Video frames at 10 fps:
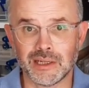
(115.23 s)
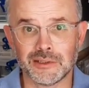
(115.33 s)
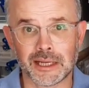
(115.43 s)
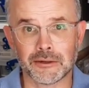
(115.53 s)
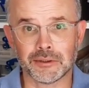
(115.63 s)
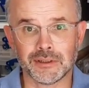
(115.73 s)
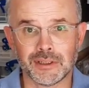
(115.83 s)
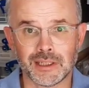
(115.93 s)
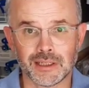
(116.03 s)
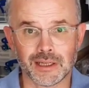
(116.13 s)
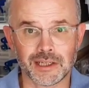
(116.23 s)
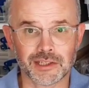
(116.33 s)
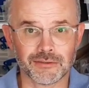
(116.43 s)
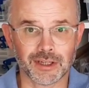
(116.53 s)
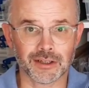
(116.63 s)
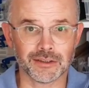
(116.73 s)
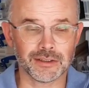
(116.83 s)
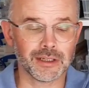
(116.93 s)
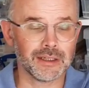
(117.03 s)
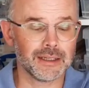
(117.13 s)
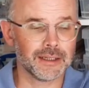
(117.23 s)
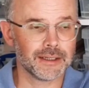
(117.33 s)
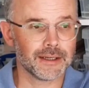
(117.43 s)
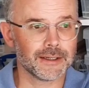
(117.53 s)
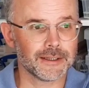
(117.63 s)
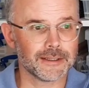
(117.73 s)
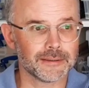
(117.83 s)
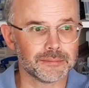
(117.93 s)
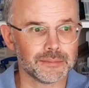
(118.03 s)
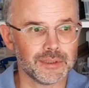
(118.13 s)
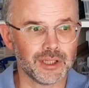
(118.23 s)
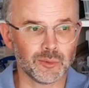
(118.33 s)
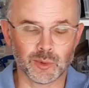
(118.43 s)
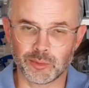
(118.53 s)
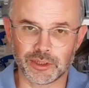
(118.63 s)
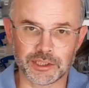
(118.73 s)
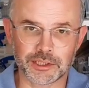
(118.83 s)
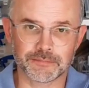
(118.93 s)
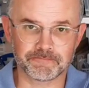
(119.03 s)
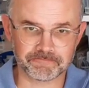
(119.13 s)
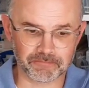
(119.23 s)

down in the east of England, near Woodbridge.